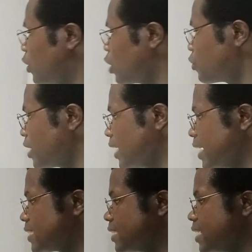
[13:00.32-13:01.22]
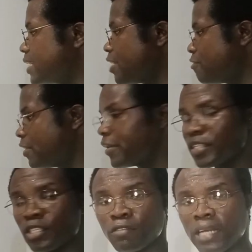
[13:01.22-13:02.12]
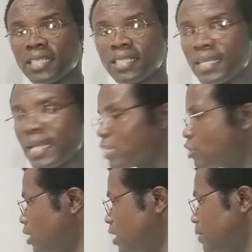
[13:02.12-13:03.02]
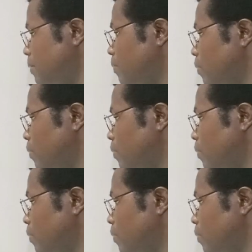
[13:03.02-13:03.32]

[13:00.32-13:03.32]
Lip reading: not realizing that there are variants of glass that actually,